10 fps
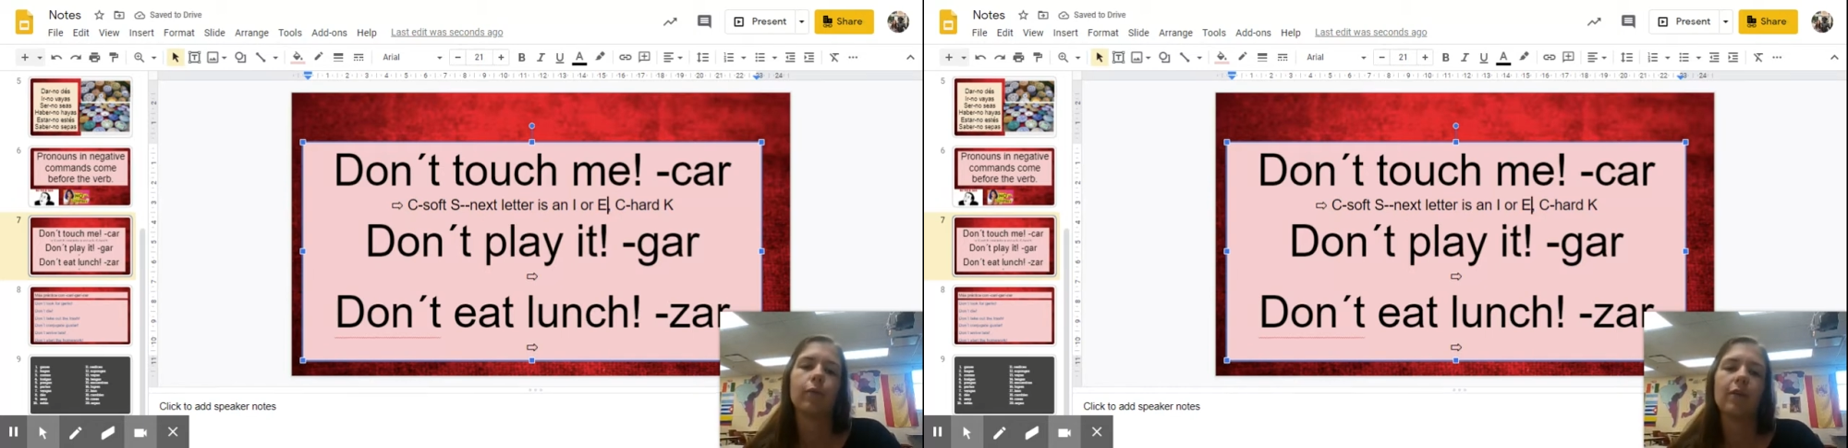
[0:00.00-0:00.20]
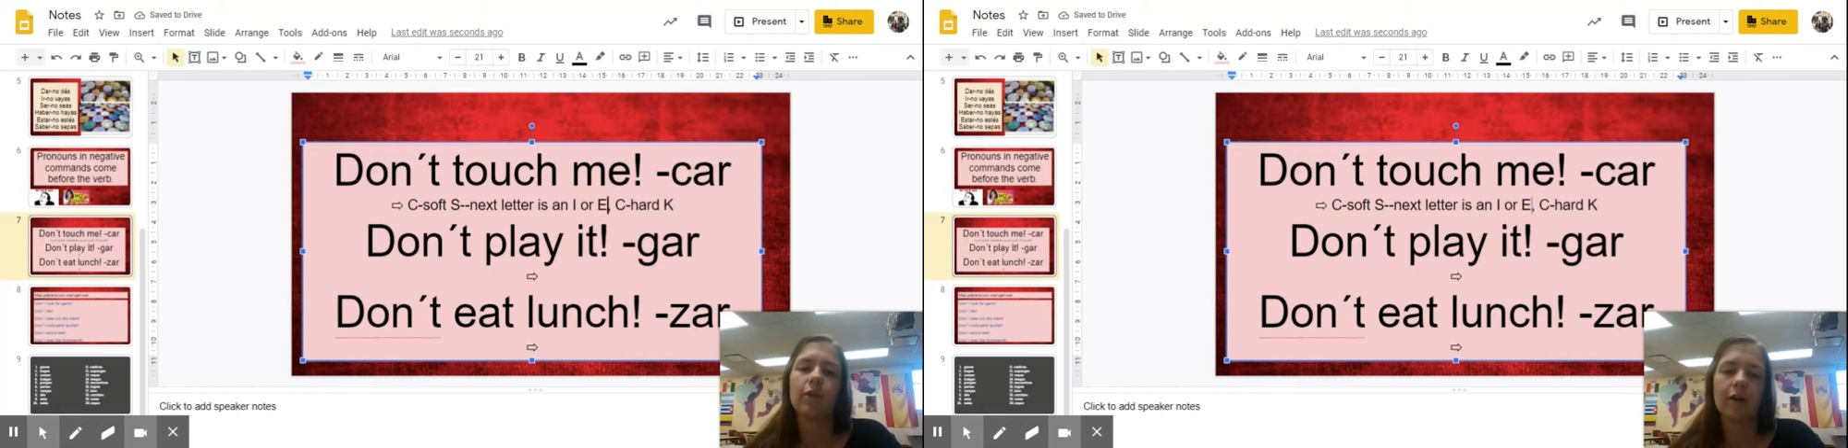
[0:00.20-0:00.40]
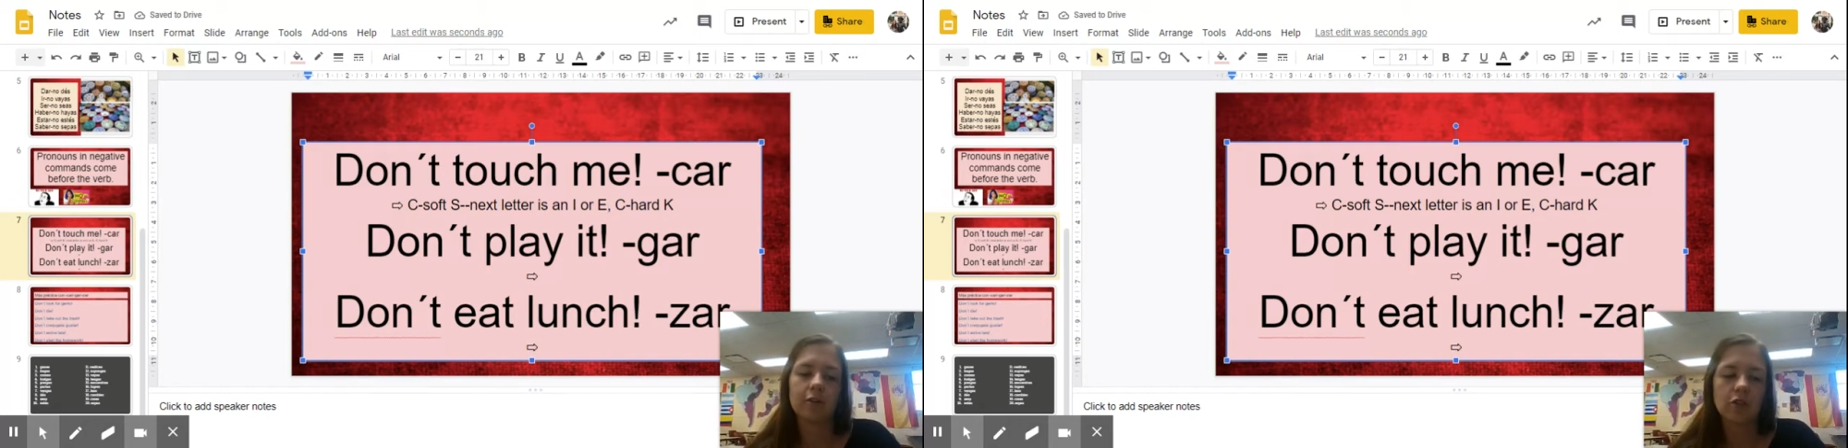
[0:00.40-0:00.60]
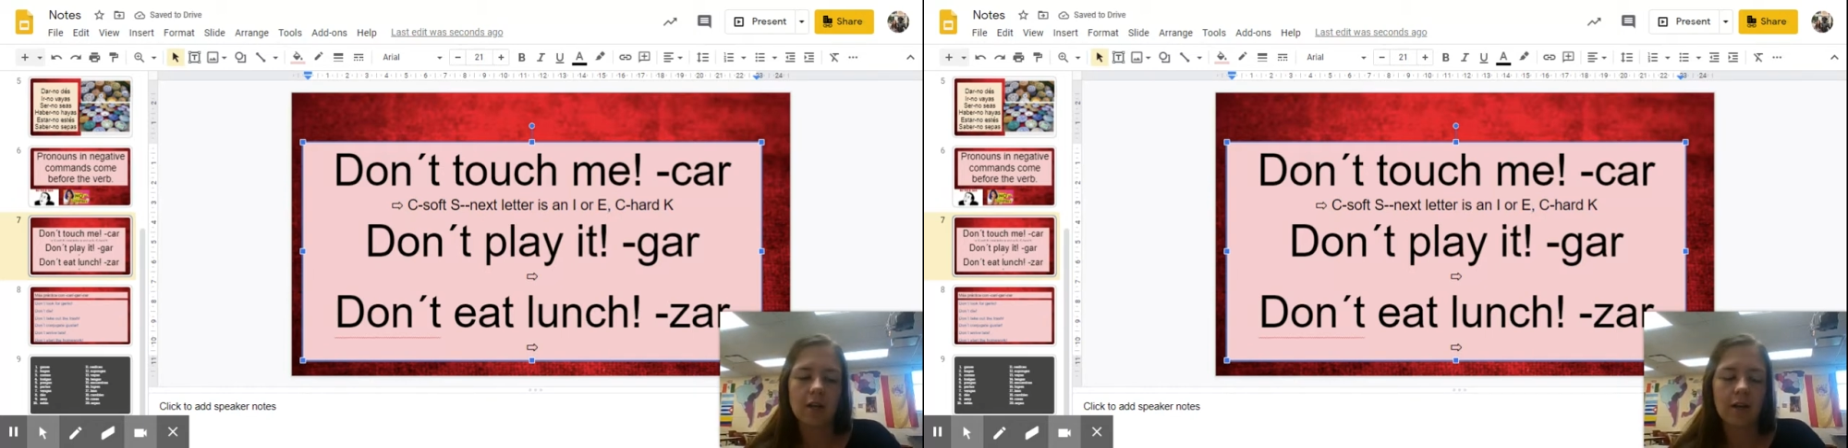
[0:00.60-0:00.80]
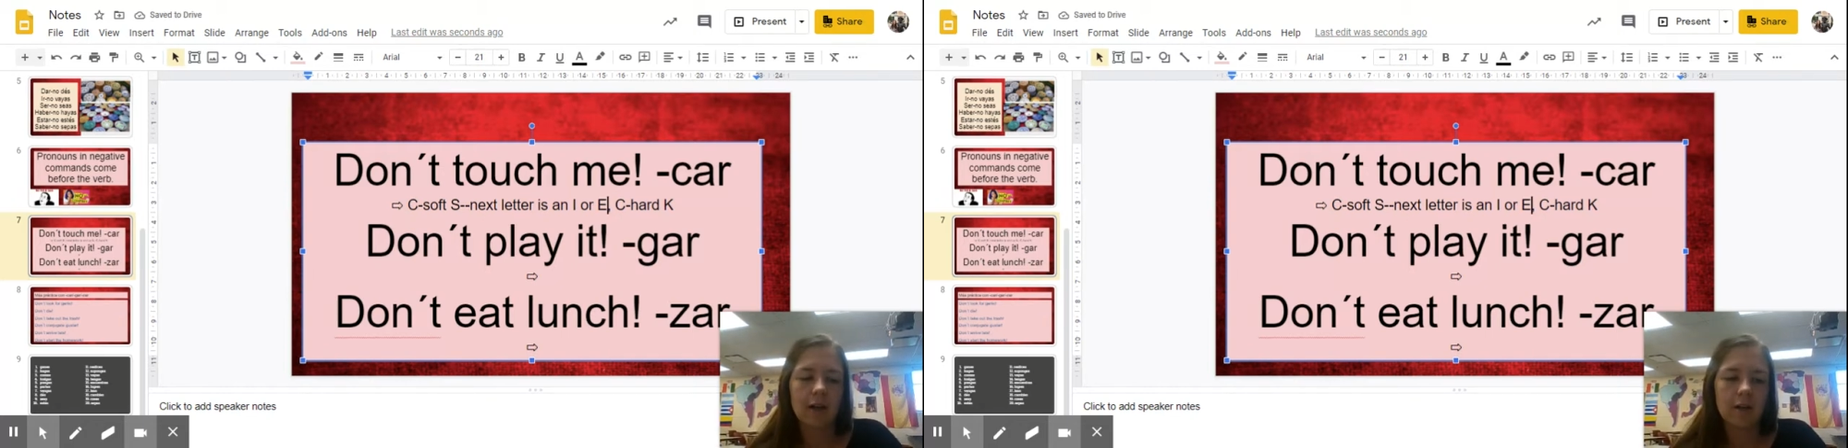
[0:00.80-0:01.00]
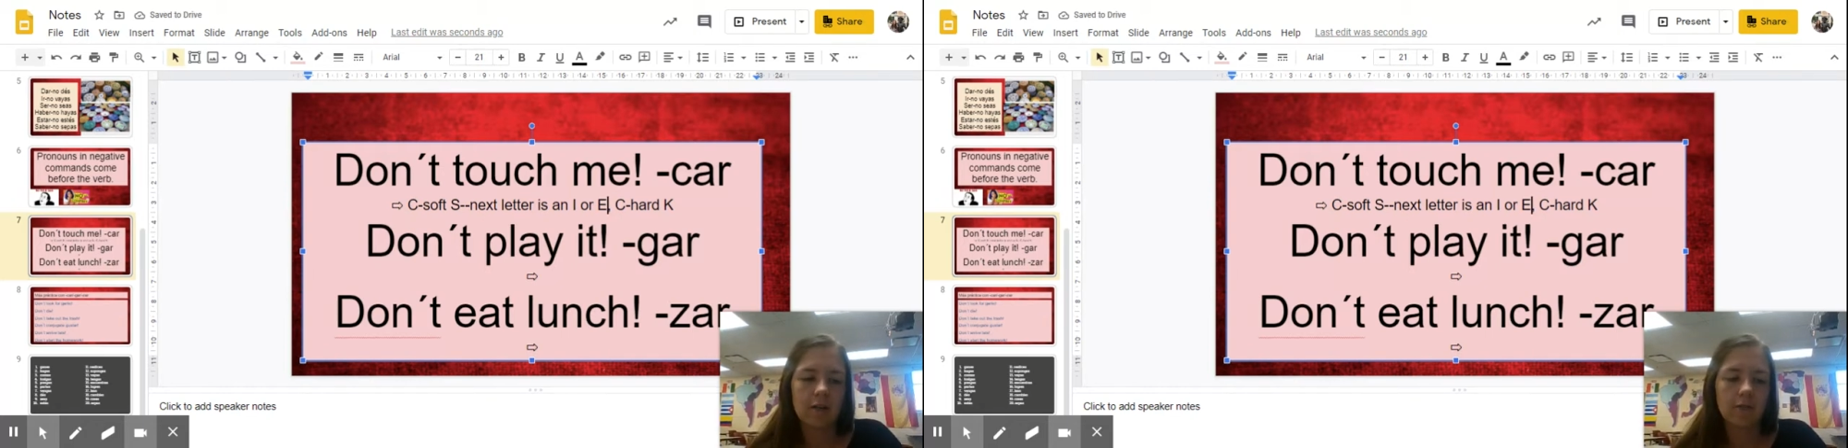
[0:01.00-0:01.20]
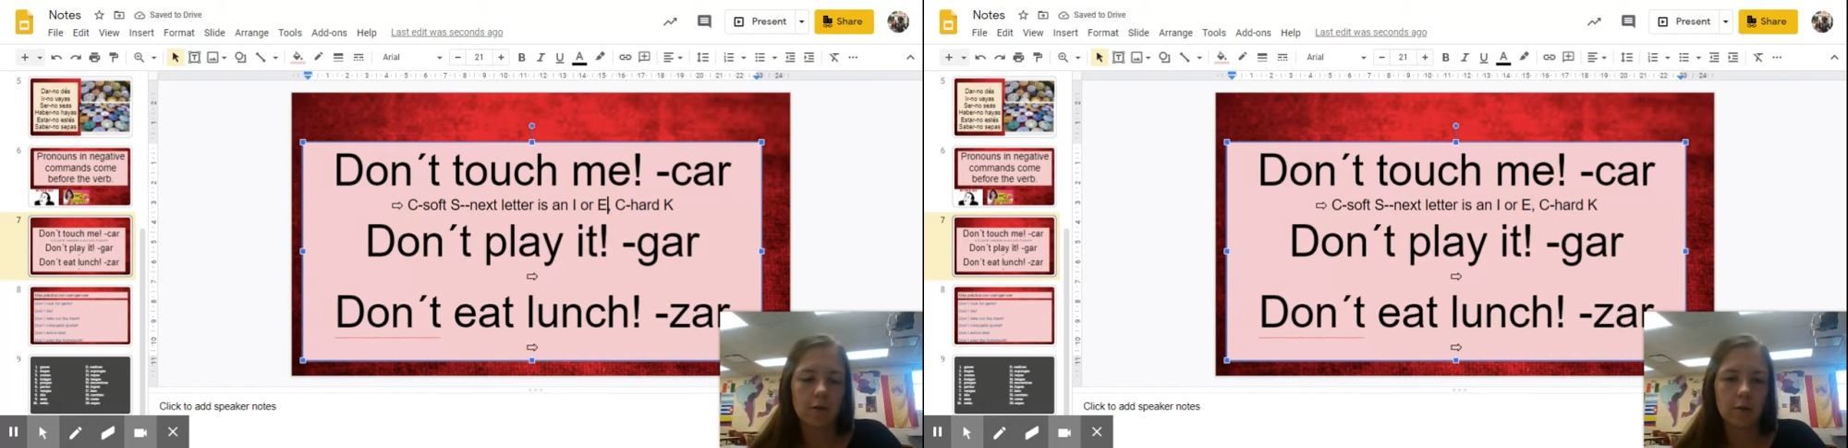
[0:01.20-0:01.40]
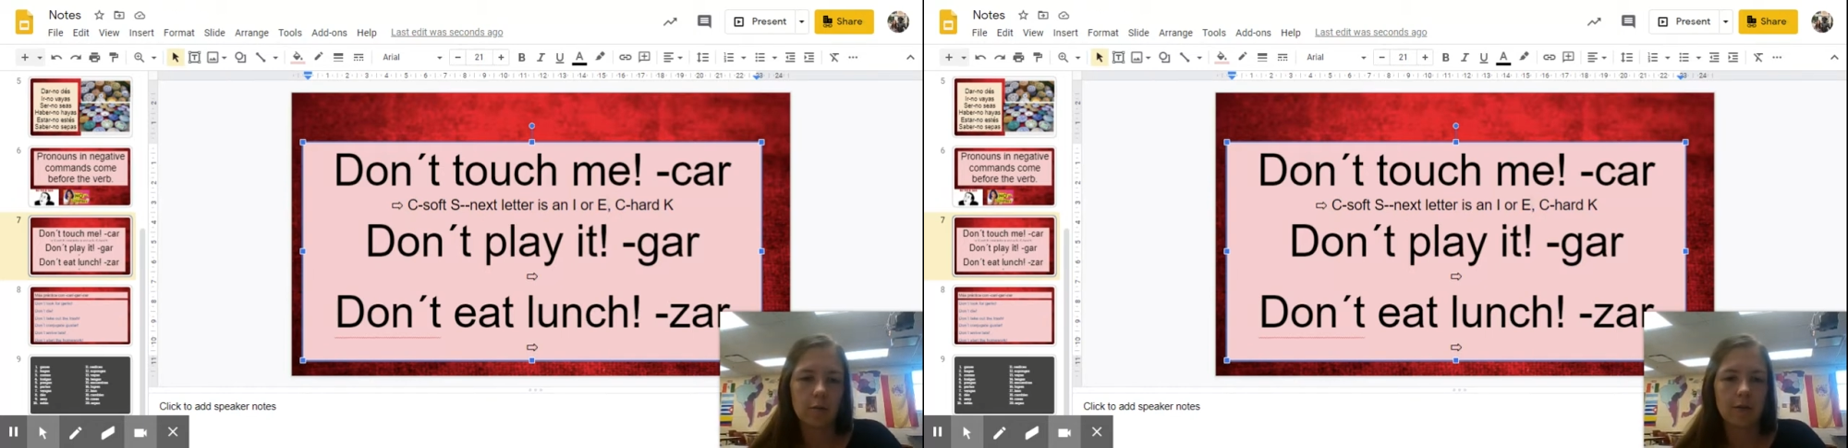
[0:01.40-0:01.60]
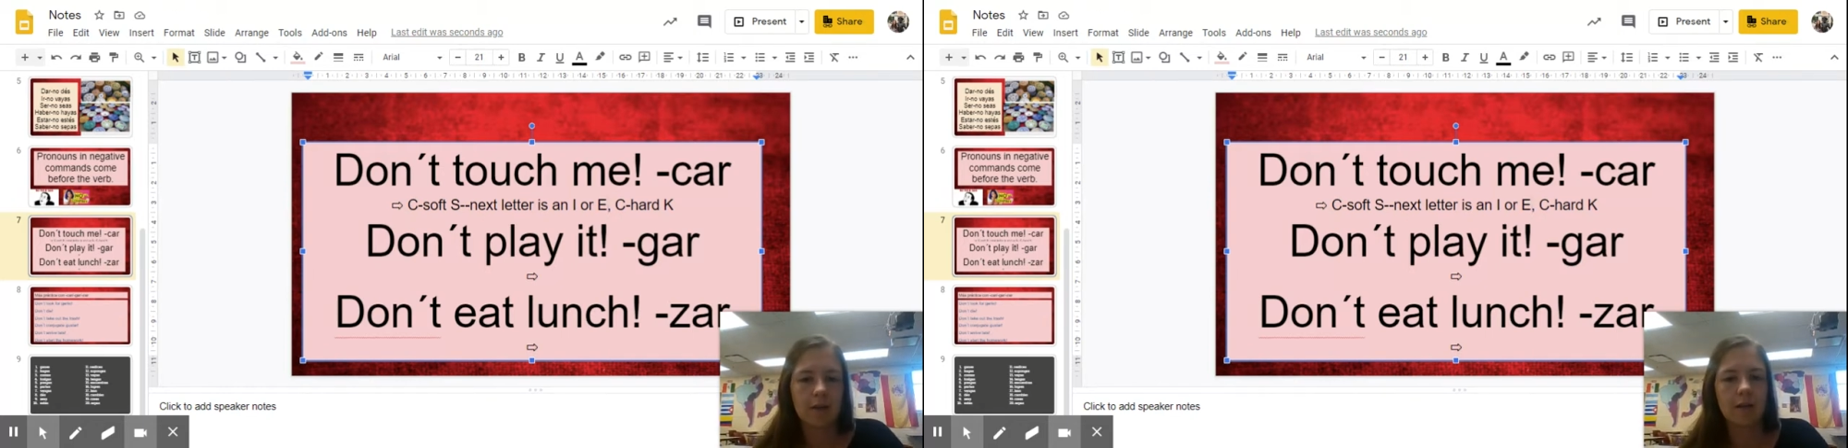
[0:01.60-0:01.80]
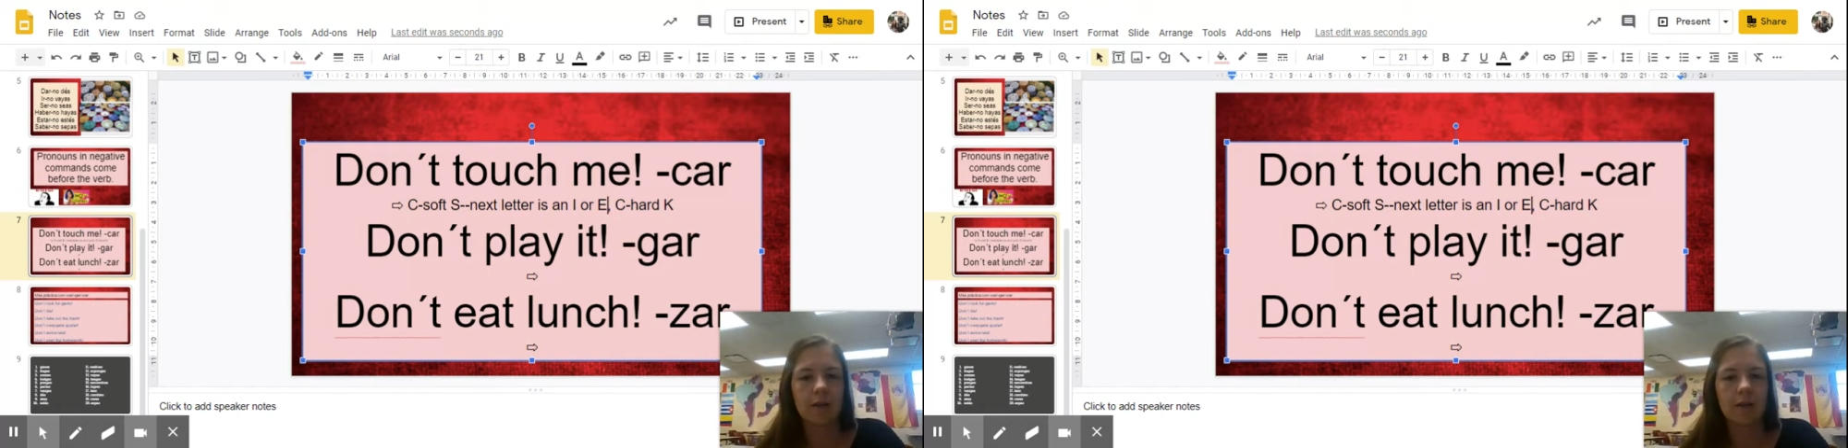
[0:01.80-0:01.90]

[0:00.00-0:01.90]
And when you conjugate any verb